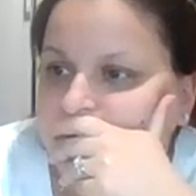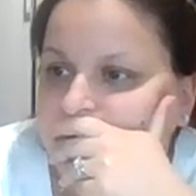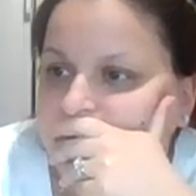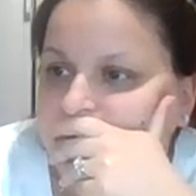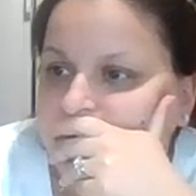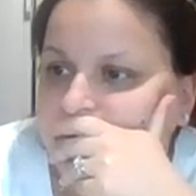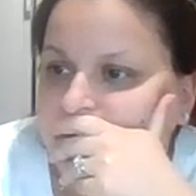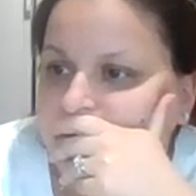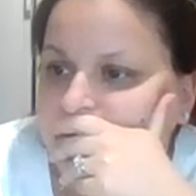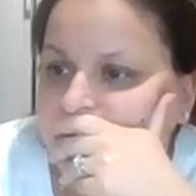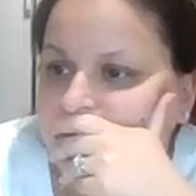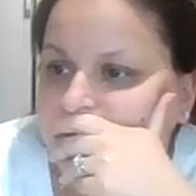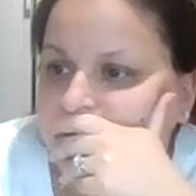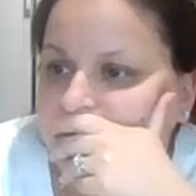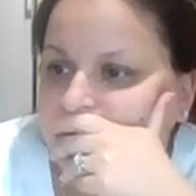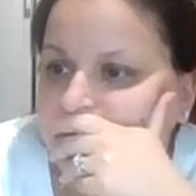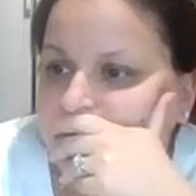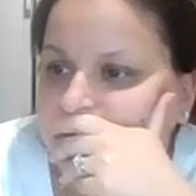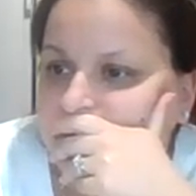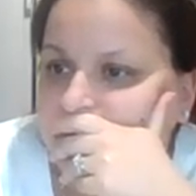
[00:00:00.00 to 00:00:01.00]

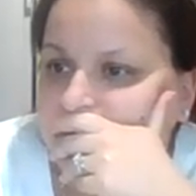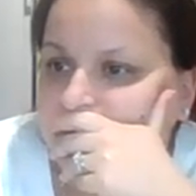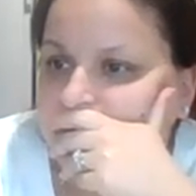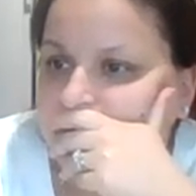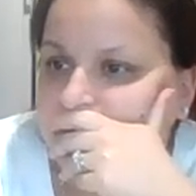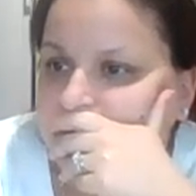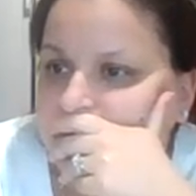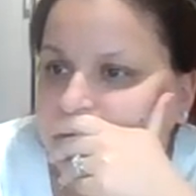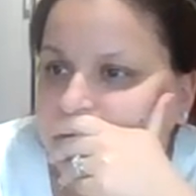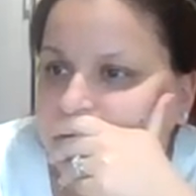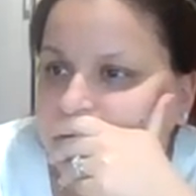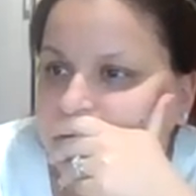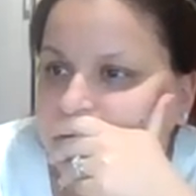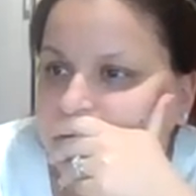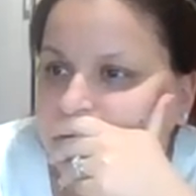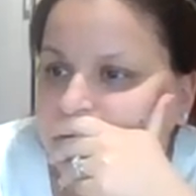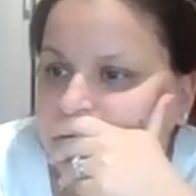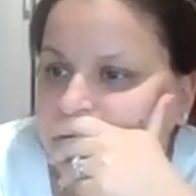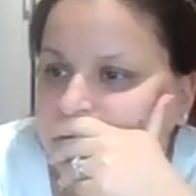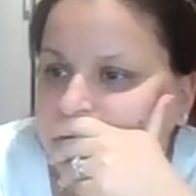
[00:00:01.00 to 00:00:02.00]

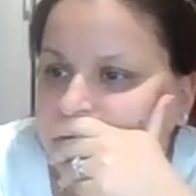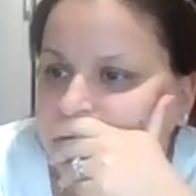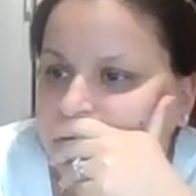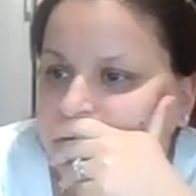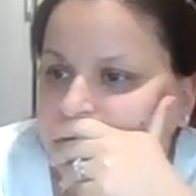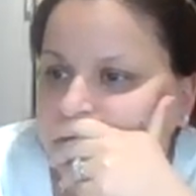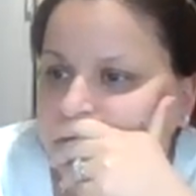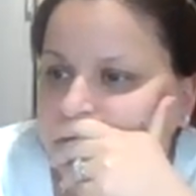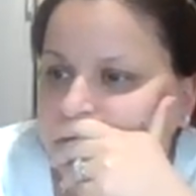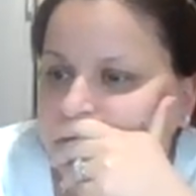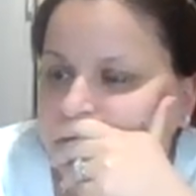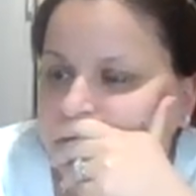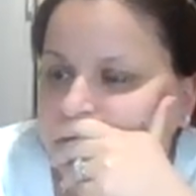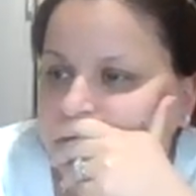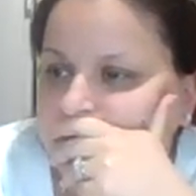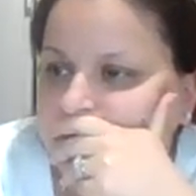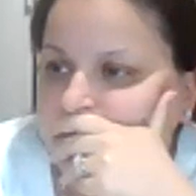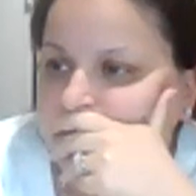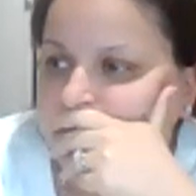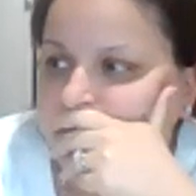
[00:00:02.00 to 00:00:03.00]

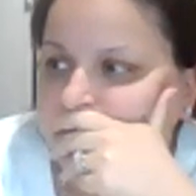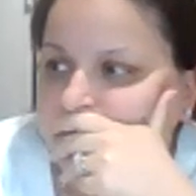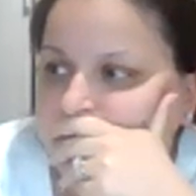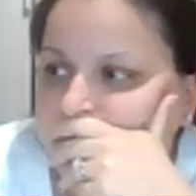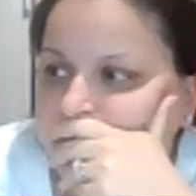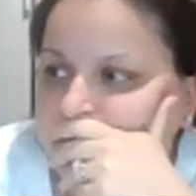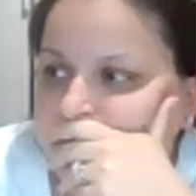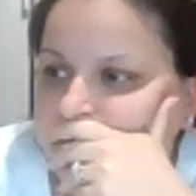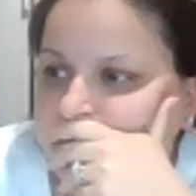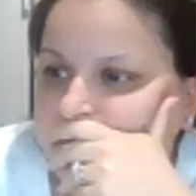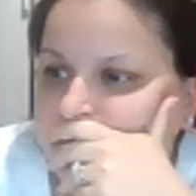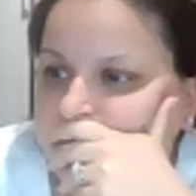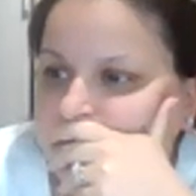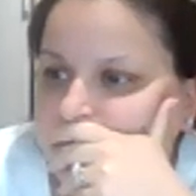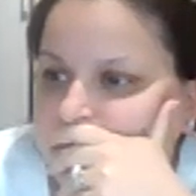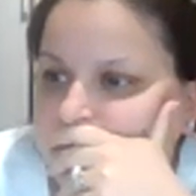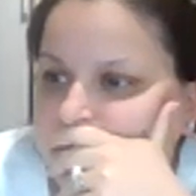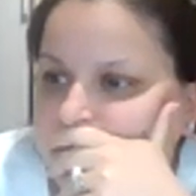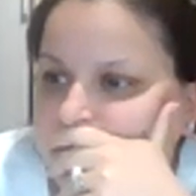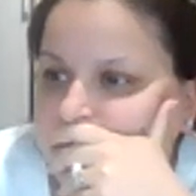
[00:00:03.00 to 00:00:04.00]

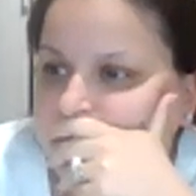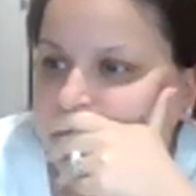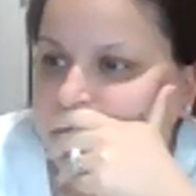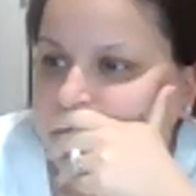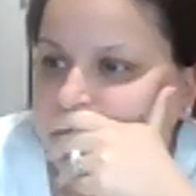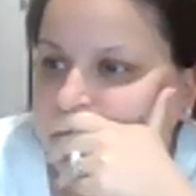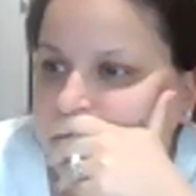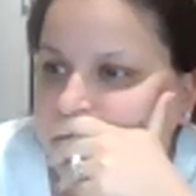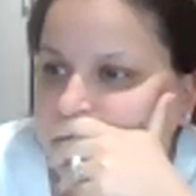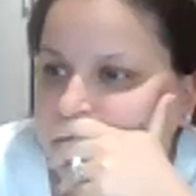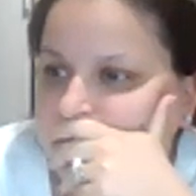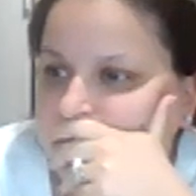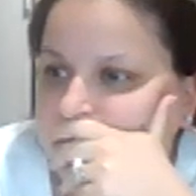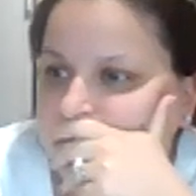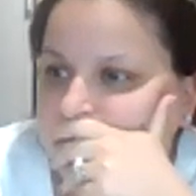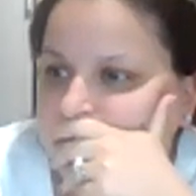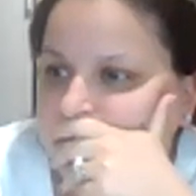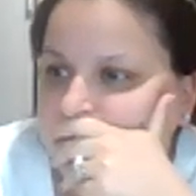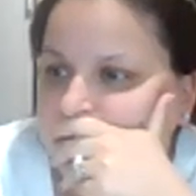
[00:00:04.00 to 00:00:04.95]
This person isn't speaking.